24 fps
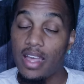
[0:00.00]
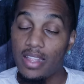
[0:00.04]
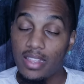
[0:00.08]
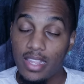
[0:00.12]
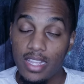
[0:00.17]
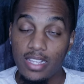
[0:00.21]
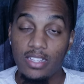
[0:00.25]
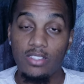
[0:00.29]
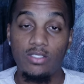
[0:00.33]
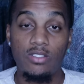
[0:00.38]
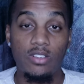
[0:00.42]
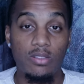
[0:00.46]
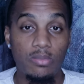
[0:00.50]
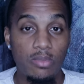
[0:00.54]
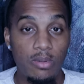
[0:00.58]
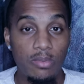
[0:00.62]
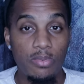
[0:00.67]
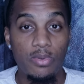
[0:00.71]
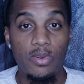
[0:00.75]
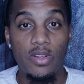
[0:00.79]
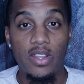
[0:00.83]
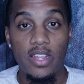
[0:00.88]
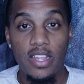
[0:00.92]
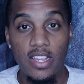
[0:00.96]
I think it's going to
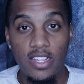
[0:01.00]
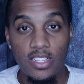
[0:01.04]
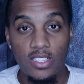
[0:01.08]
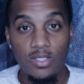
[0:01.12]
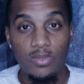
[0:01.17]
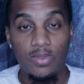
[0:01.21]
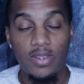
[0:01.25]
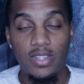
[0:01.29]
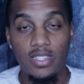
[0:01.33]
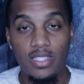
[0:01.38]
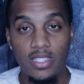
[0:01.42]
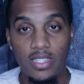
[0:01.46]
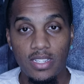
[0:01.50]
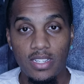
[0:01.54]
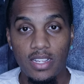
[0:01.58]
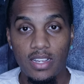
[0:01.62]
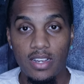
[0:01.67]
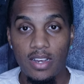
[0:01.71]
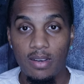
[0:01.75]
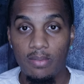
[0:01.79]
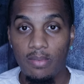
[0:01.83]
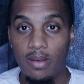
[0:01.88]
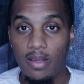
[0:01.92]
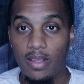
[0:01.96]
be pretty interesting.
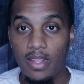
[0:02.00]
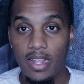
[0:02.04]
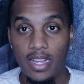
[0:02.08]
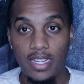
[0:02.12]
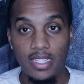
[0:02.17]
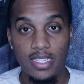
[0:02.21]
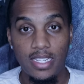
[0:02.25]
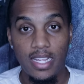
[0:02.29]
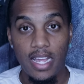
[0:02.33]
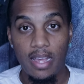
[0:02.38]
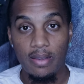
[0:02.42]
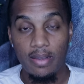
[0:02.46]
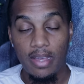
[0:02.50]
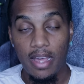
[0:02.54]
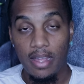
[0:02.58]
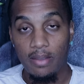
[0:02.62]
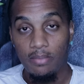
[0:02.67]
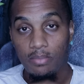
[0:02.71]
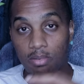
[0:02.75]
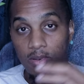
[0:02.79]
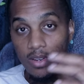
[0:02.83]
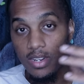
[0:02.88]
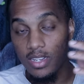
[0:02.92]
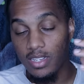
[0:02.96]
Um, like I said, I
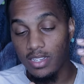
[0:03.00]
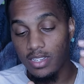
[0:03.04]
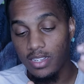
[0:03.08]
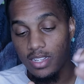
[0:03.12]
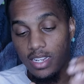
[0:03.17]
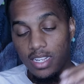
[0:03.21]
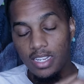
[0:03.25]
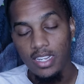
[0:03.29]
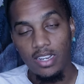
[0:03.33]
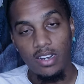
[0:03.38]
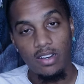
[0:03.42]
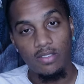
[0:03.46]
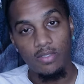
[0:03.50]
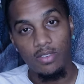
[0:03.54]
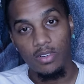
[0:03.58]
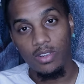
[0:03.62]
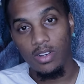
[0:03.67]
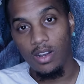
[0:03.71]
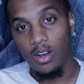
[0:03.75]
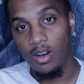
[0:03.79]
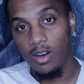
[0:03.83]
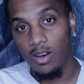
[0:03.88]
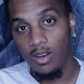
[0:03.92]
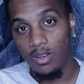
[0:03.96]
got pretty good at cover
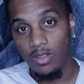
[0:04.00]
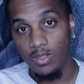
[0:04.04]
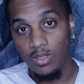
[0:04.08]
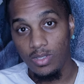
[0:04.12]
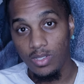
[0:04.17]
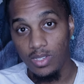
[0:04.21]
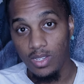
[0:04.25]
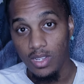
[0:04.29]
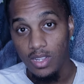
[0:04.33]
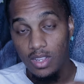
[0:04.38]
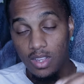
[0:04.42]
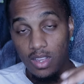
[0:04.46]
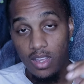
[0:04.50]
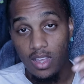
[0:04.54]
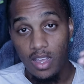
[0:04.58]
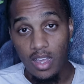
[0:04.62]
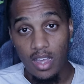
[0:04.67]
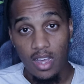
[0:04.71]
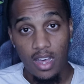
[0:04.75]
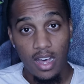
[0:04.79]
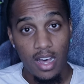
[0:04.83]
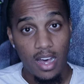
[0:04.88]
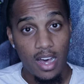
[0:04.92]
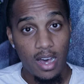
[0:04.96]
calls.
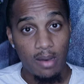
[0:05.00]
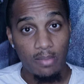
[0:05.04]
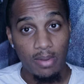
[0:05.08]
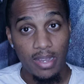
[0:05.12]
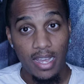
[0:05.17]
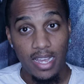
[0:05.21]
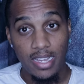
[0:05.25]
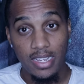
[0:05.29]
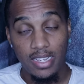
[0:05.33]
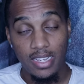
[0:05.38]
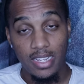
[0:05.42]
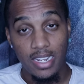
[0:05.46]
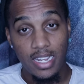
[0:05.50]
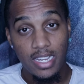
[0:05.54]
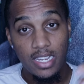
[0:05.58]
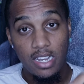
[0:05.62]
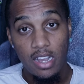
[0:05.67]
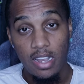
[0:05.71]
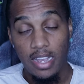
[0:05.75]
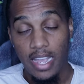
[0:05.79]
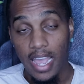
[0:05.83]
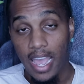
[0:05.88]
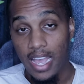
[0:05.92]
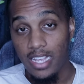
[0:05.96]
Um, I got good at
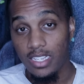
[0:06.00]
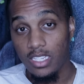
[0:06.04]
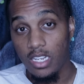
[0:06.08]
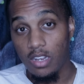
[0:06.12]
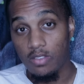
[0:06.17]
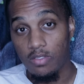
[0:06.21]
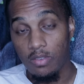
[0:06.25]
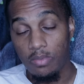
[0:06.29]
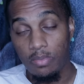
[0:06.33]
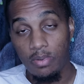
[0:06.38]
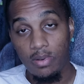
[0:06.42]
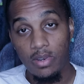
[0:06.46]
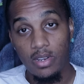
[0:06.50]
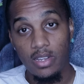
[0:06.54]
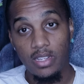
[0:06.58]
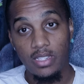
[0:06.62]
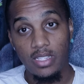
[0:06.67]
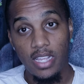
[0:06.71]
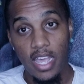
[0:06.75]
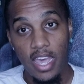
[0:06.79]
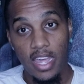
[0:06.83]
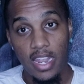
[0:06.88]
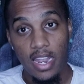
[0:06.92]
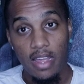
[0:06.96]
cash cover
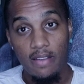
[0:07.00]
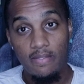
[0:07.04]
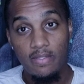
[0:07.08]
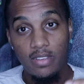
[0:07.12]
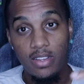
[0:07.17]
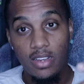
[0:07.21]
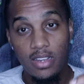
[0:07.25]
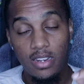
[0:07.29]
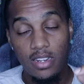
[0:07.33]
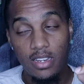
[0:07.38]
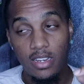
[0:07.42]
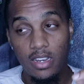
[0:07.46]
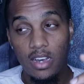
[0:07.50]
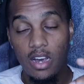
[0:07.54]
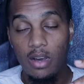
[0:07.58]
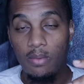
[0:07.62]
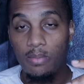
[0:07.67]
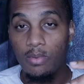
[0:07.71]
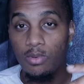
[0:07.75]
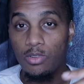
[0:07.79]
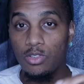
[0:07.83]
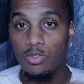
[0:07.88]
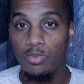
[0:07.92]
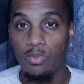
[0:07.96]
puts, and I've done a
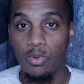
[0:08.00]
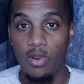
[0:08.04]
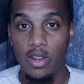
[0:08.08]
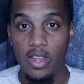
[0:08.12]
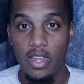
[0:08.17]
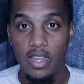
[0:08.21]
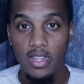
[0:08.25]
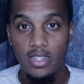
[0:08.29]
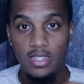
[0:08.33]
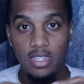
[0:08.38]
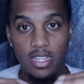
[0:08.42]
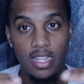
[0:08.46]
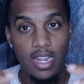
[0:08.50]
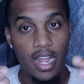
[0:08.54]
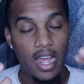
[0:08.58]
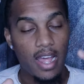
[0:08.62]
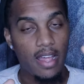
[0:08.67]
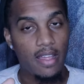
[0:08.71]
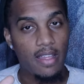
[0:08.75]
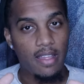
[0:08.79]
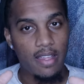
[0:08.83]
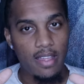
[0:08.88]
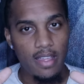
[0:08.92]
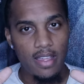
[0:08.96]
couple spreads, and
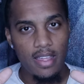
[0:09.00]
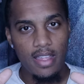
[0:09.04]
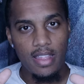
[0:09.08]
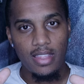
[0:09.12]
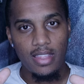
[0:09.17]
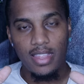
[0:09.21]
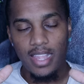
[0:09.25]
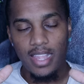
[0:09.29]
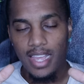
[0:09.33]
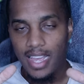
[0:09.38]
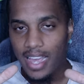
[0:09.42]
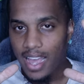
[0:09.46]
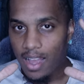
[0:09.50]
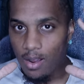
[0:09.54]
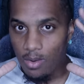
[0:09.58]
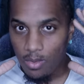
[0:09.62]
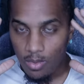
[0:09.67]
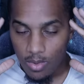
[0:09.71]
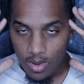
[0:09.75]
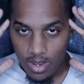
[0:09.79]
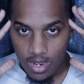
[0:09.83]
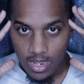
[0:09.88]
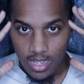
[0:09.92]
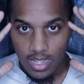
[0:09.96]
I think I
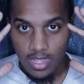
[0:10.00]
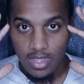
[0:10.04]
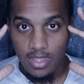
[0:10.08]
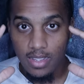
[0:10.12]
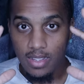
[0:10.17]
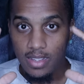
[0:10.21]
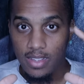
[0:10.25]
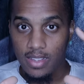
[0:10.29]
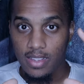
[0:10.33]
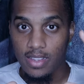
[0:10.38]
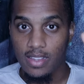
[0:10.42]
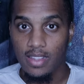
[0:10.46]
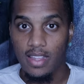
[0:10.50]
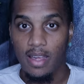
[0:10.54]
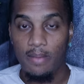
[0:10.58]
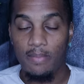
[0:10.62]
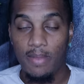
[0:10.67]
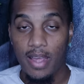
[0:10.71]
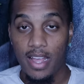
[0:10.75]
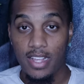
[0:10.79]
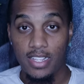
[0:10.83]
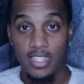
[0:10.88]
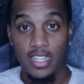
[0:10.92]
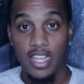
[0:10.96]
really,
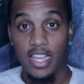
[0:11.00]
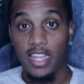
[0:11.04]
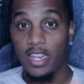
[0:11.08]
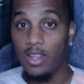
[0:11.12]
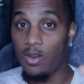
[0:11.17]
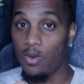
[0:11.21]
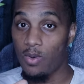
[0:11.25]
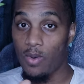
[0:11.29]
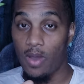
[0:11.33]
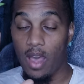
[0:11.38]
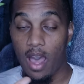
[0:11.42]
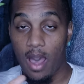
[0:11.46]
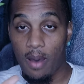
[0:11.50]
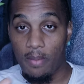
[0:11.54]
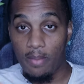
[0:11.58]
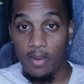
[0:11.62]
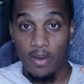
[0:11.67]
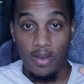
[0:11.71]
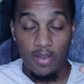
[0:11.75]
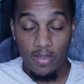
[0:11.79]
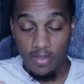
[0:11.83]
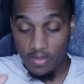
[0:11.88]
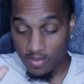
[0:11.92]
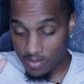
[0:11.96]
I'm not saying no, I'm
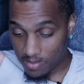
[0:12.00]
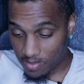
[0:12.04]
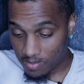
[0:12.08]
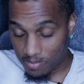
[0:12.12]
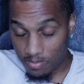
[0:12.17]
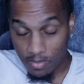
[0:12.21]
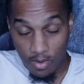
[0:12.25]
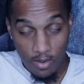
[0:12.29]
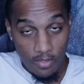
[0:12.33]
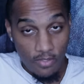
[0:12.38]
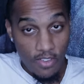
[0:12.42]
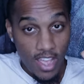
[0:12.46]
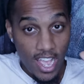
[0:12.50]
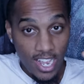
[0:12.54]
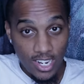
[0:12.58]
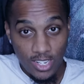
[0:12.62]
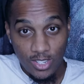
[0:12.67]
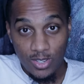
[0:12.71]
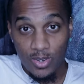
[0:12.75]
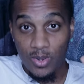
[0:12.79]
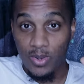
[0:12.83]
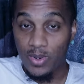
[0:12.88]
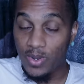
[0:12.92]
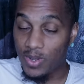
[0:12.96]
a
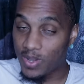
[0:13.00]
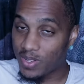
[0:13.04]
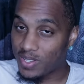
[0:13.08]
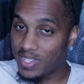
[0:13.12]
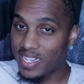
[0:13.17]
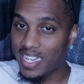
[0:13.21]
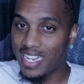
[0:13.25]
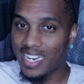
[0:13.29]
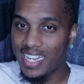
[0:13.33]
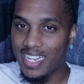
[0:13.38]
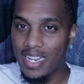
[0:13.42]
professional, no, something